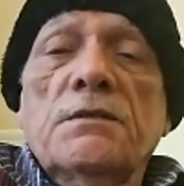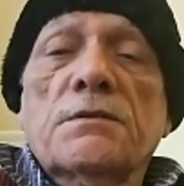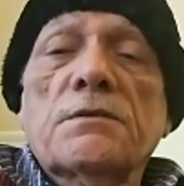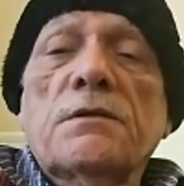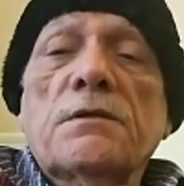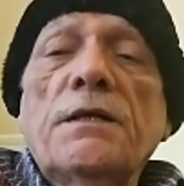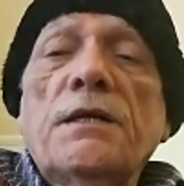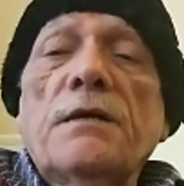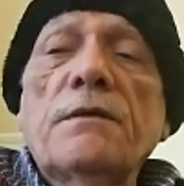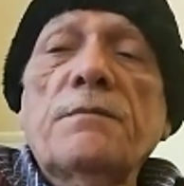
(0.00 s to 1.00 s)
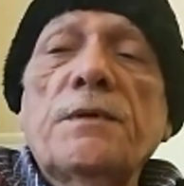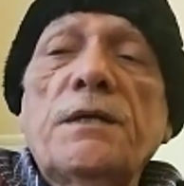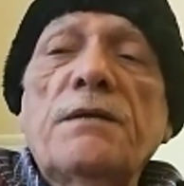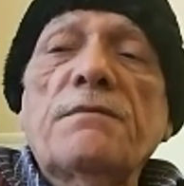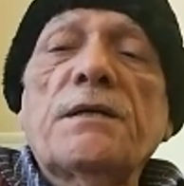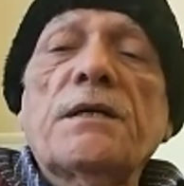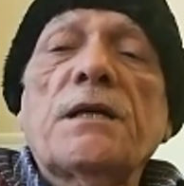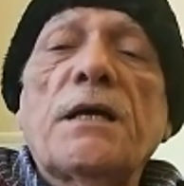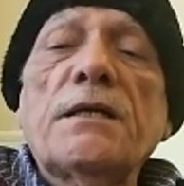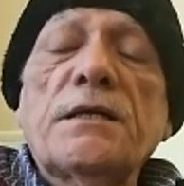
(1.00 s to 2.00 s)
So I never believed in
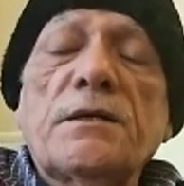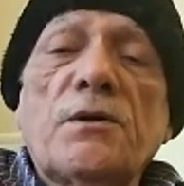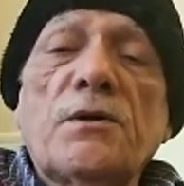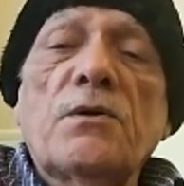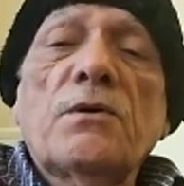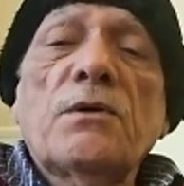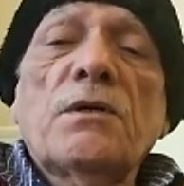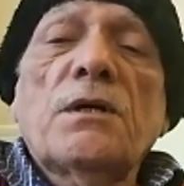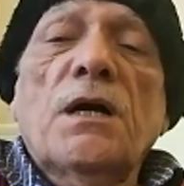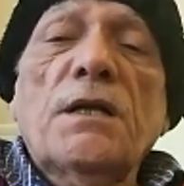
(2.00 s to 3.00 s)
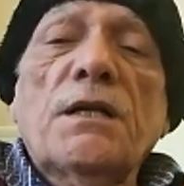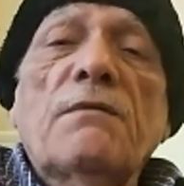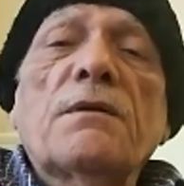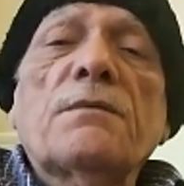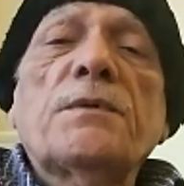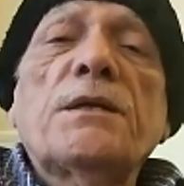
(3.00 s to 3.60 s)
high and low. I never